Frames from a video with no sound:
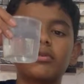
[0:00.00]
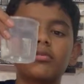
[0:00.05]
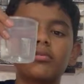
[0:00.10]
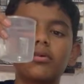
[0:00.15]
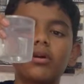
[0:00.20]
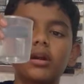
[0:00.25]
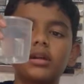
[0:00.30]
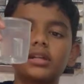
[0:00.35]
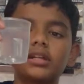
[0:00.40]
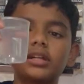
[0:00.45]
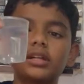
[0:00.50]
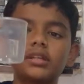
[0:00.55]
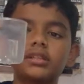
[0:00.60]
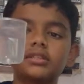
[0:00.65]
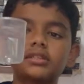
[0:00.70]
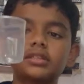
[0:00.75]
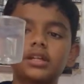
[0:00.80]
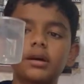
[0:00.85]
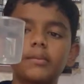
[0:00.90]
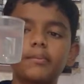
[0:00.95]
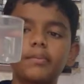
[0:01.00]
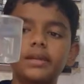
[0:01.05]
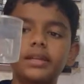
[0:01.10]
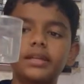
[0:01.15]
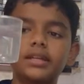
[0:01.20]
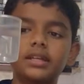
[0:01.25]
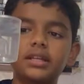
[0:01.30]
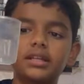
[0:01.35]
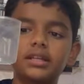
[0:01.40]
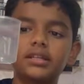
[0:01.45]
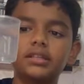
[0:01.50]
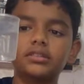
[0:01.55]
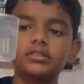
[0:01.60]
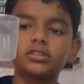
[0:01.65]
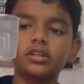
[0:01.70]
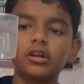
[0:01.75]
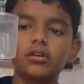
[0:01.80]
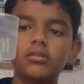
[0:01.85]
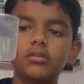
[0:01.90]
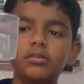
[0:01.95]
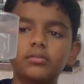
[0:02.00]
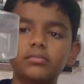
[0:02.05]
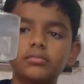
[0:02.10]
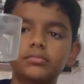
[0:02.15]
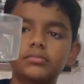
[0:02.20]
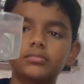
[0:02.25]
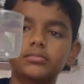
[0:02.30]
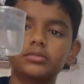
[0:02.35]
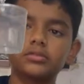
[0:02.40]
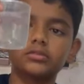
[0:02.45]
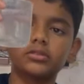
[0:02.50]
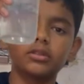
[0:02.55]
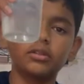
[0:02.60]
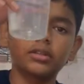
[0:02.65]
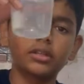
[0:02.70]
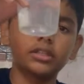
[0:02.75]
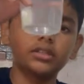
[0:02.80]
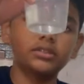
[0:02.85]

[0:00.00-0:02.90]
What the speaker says: water is completely dissolved. So you can